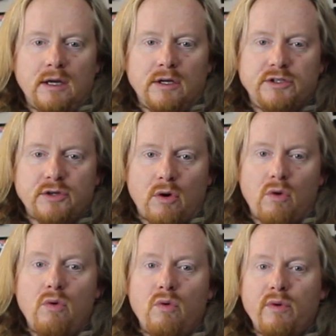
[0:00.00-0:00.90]

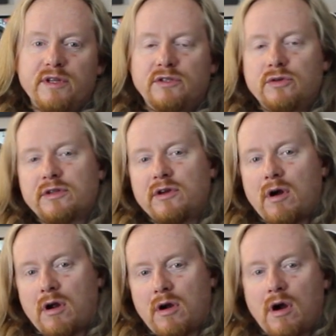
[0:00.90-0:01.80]
So we took the
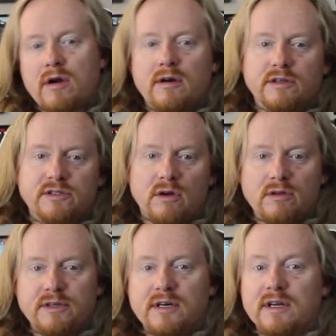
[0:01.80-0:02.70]
ARC card and
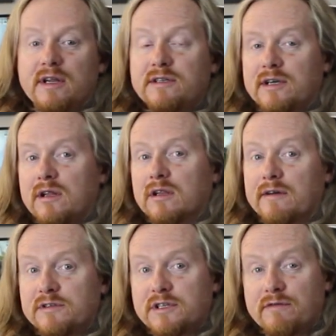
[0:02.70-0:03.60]
installed it in an Intel
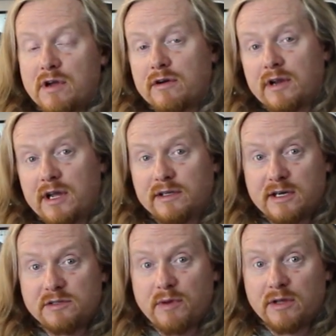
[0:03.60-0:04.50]
11700K
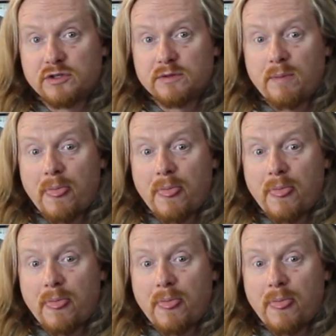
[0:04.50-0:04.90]
test bench,